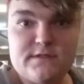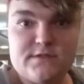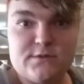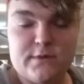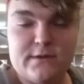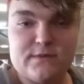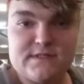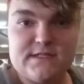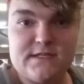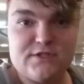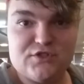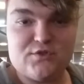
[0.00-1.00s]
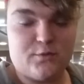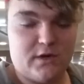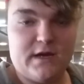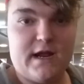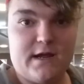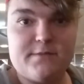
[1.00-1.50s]
so we will see just
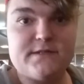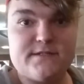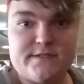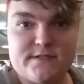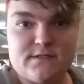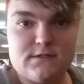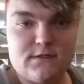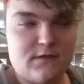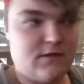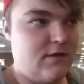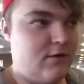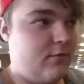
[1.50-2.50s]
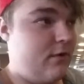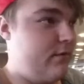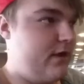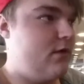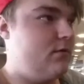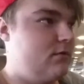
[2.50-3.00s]
what happens when
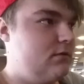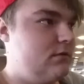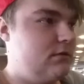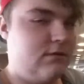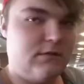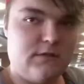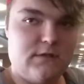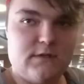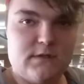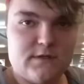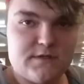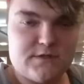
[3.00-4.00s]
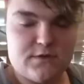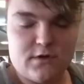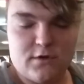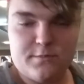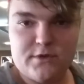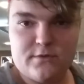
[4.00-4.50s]
we go. So
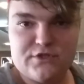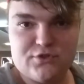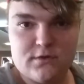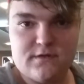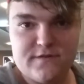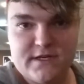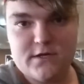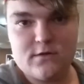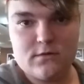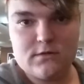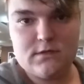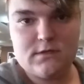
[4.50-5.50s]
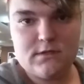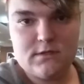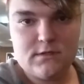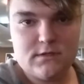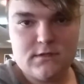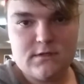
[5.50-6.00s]
I hope you enjoy the video.
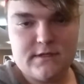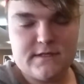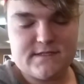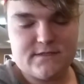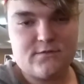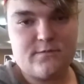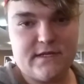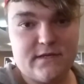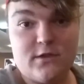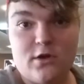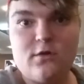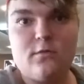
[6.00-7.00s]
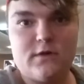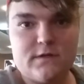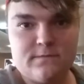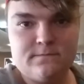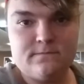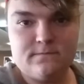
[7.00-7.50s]
It's going to be a long one.